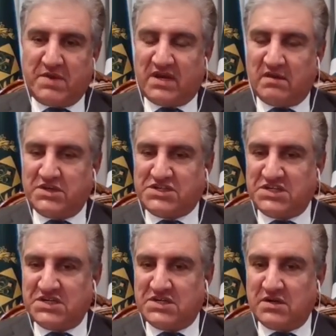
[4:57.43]
being
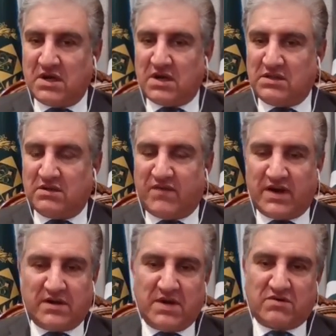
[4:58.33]
committed, the
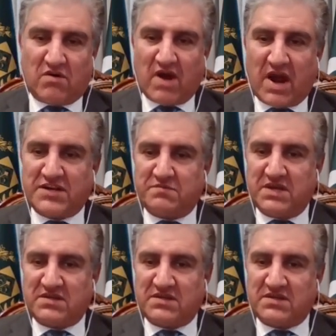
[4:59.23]
fundamental rights